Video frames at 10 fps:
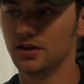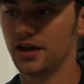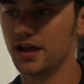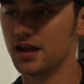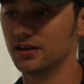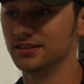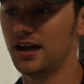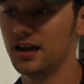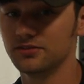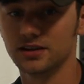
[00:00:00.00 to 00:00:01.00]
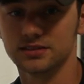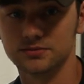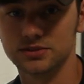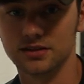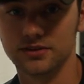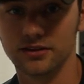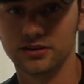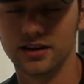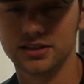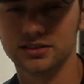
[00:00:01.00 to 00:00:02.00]
And a lot of custom stuff out
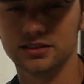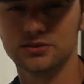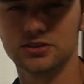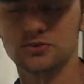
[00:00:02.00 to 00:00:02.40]
there actually. There was a